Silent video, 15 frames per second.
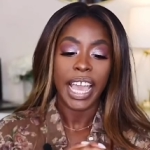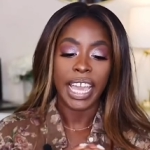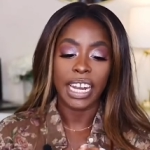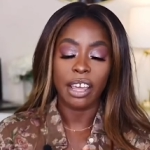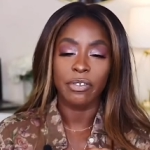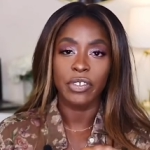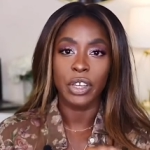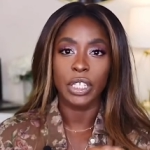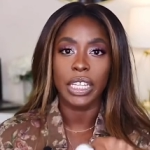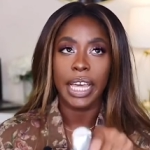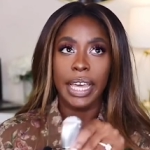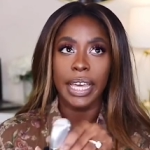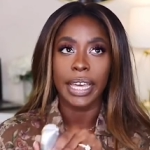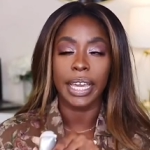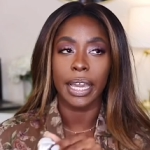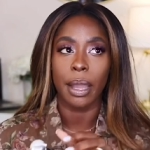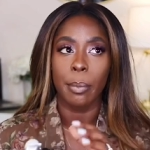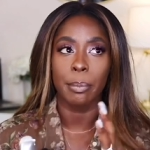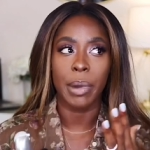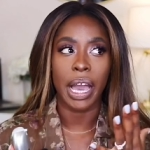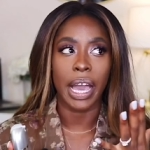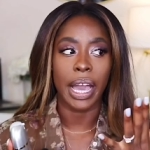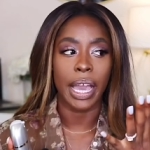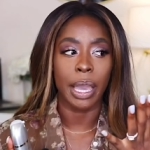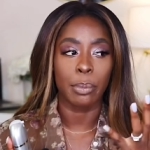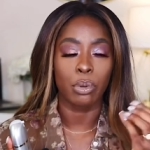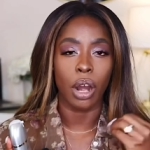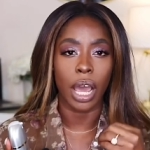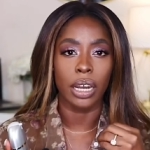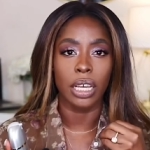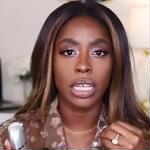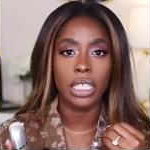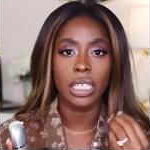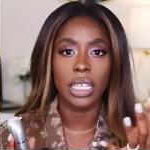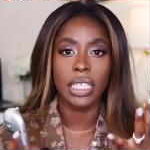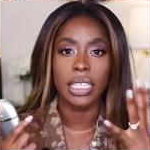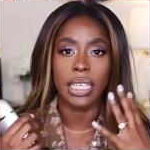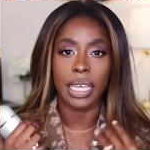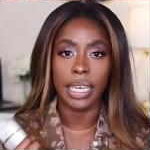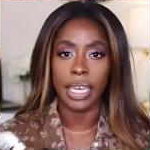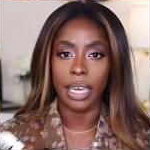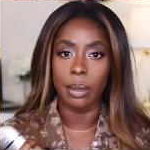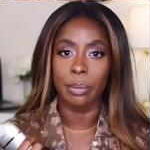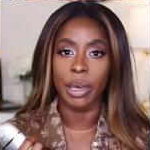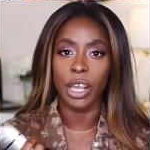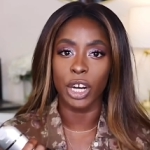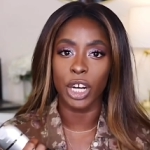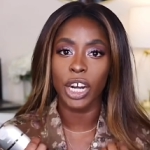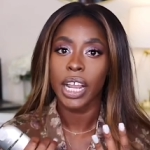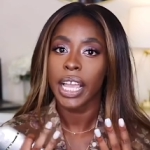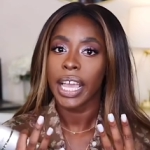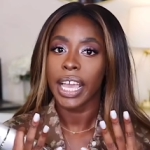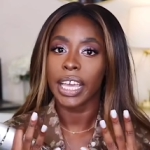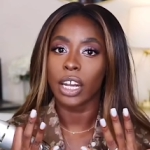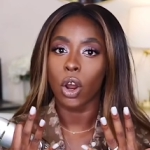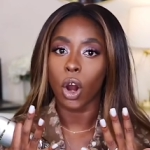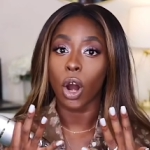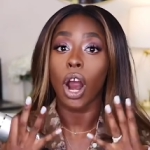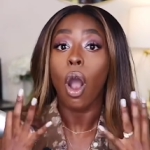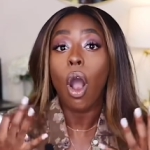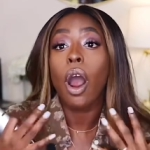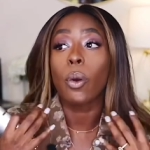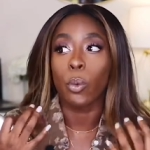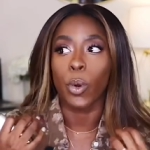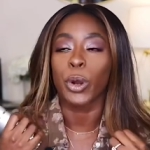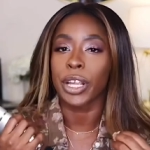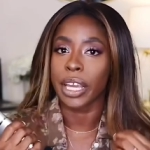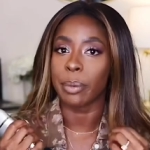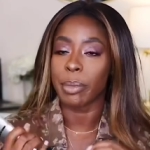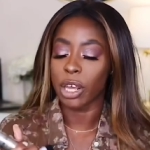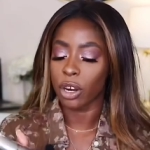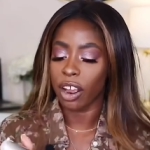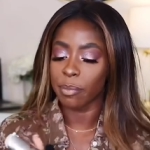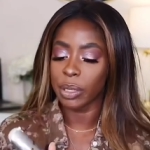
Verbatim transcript: And I feel like my products sink in better and are working better.